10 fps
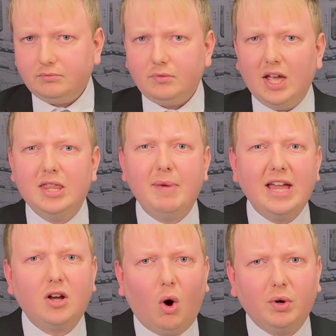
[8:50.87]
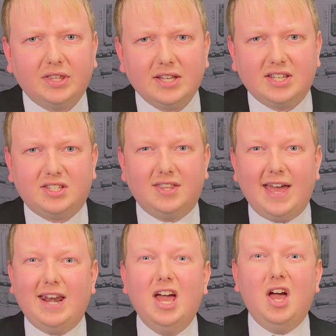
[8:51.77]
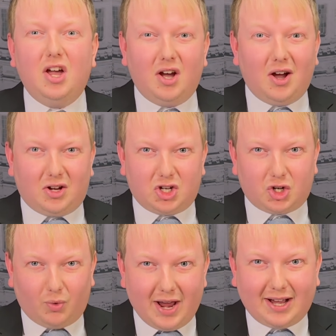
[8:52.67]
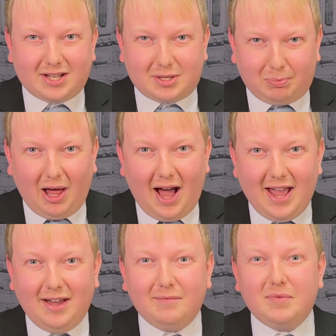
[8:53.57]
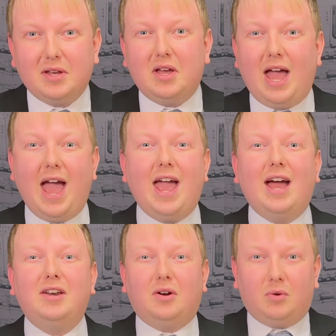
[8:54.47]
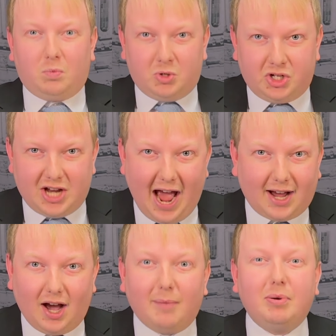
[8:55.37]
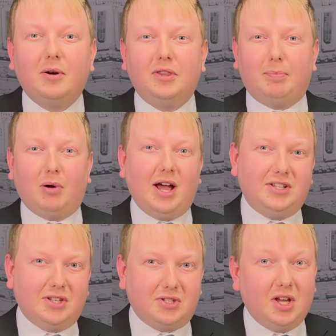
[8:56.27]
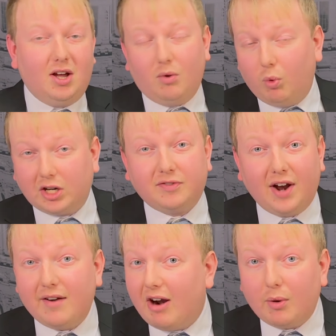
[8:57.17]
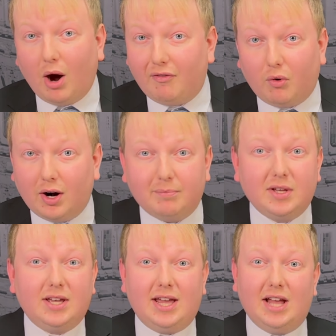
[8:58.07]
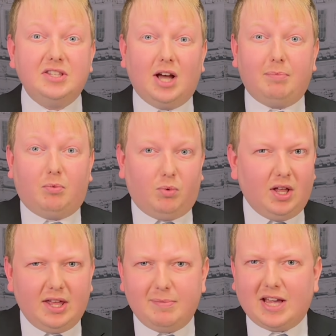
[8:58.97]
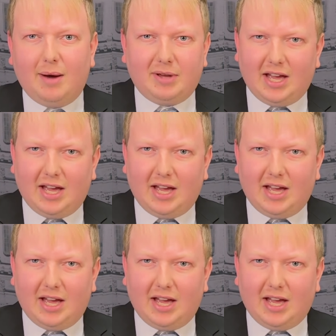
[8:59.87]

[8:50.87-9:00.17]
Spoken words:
And the main goal with this is to then shrink supply and jack up the prices. Worked very, very well for him. He ends up really becoming